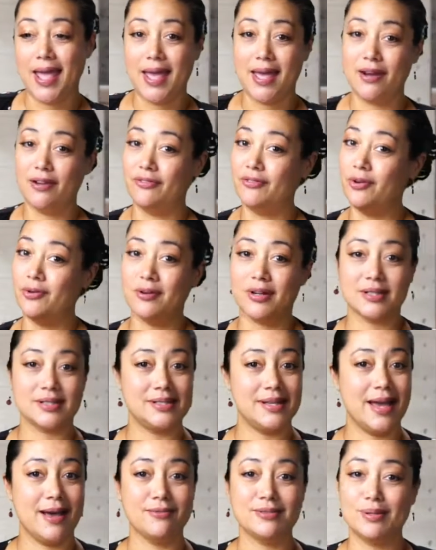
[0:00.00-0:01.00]
And of
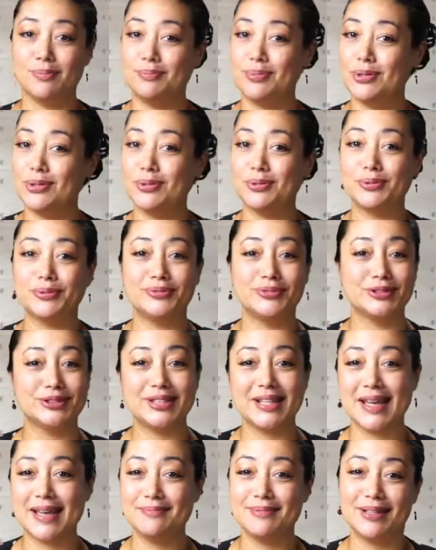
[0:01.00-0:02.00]
course, now is a
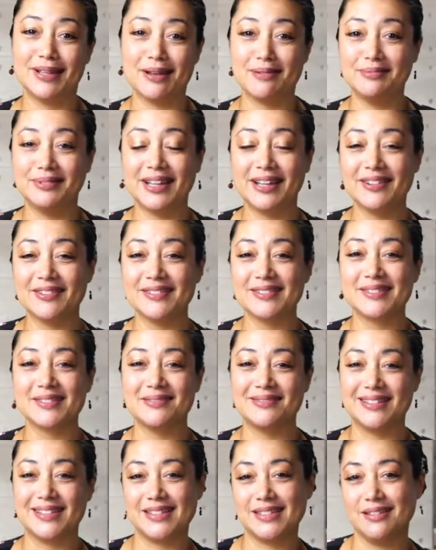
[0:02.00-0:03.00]
beautiful time to come to
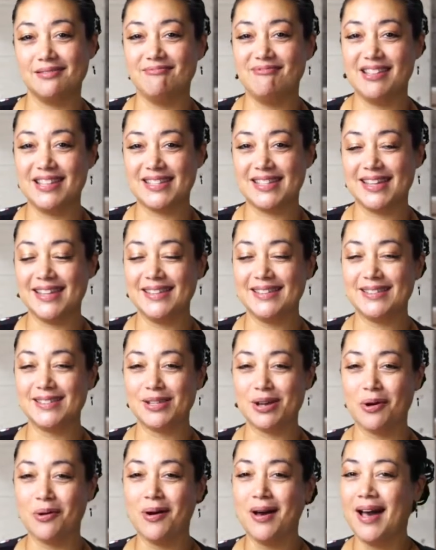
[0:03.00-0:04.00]
Arizona to visit.
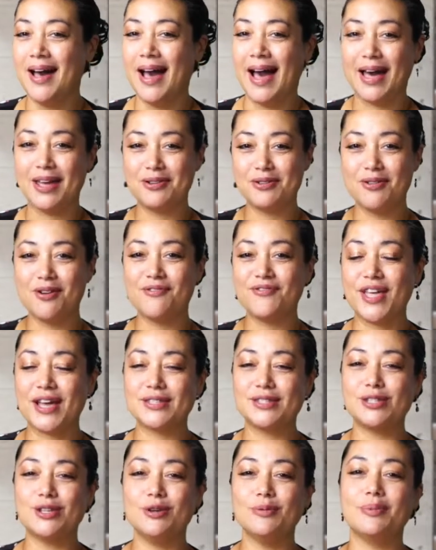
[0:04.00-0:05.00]
So I don't know if
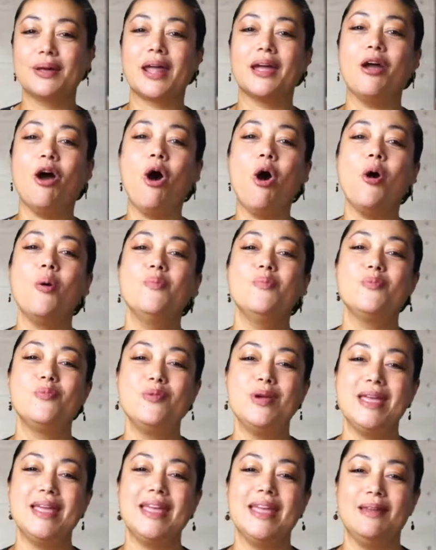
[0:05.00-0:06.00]
that's you, but I hope
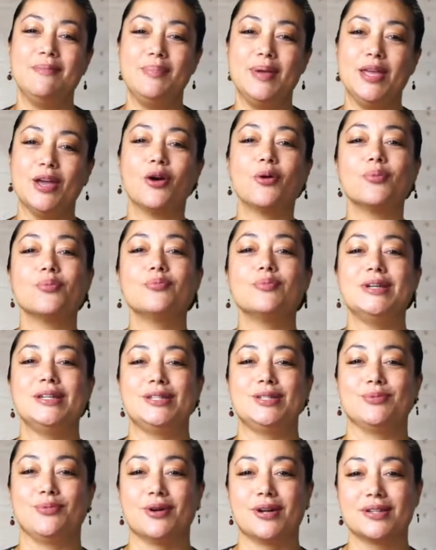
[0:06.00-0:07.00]
we can be a
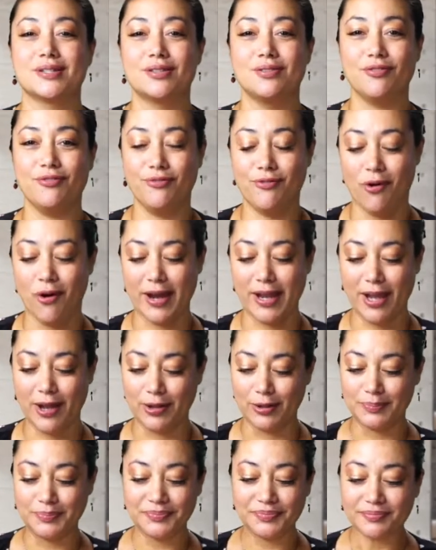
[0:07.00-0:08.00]
resource for
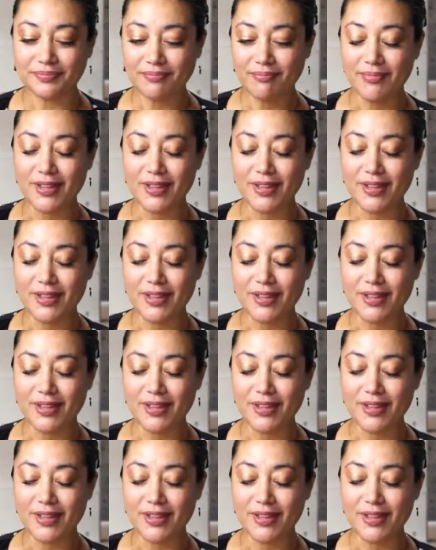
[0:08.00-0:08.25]
you.